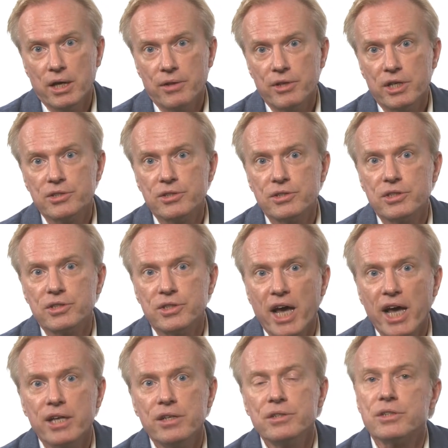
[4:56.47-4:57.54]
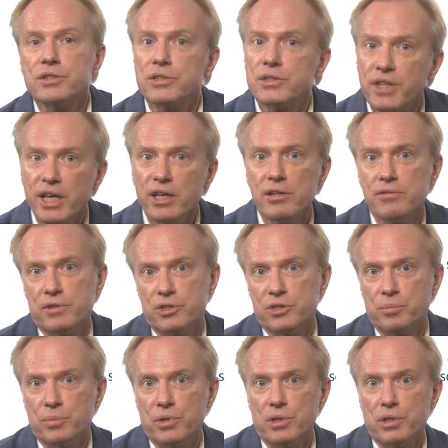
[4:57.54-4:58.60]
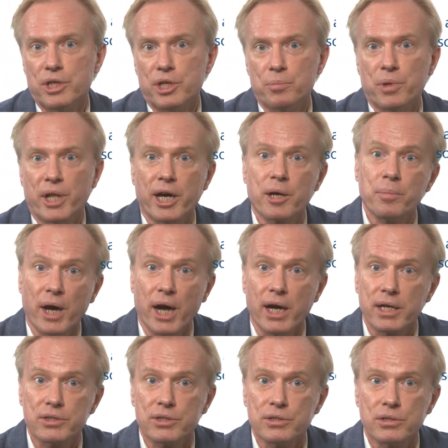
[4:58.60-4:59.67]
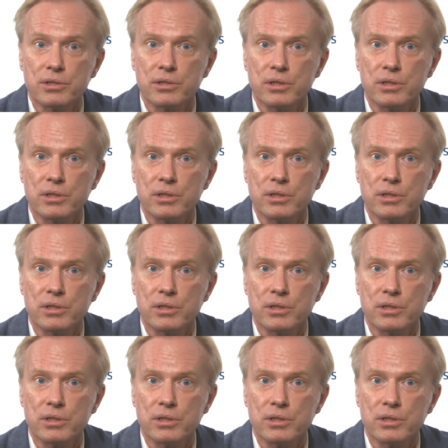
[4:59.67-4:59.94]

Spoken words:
that's designed to stay invisible and black boxed.